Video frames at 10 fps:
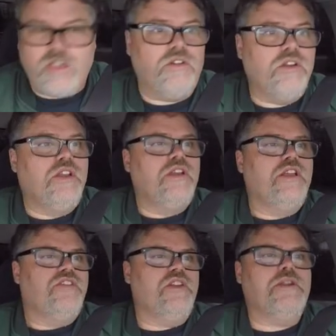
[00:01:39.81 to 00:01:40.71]

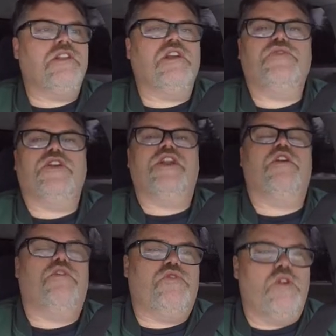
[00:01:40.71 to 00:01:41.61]
If anybody's looking for a
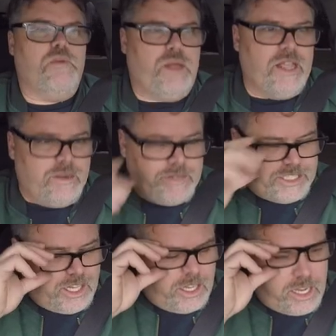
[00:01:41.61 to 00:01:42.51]
Hero 4, I'm probably going to be
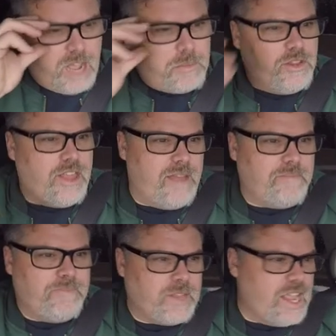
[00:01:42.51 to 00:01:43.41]
selling a couple of
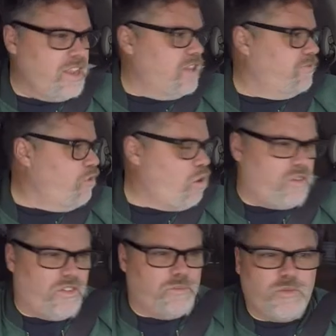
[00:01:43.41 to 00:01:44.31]
them. I got four
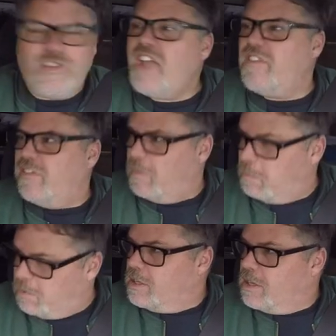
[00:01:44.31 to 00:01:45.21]
of them, five of them.
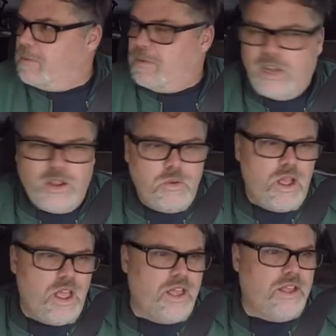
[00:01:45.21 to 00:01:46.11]
And I'm going
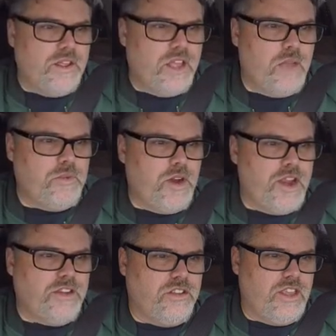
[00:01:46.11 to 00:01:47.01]
to
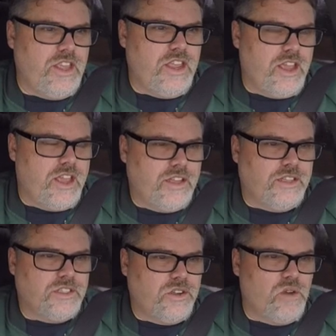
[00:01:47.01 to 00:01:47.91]
upgrade to the
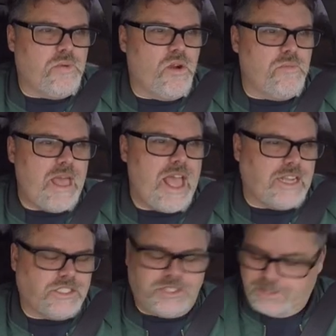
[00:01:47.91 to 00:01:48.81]
GoPro
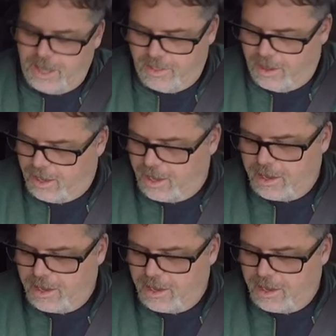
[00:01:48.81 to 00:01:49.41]
Max, I think.